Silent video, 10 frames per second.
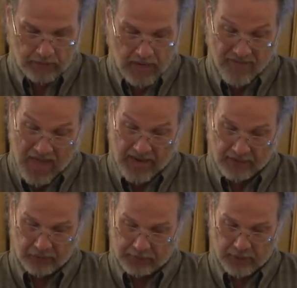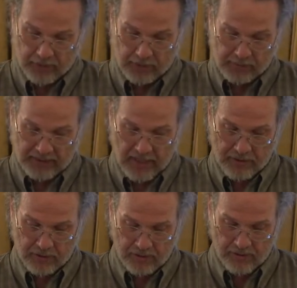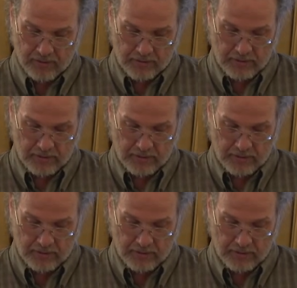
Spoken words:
and that has spiritual implications.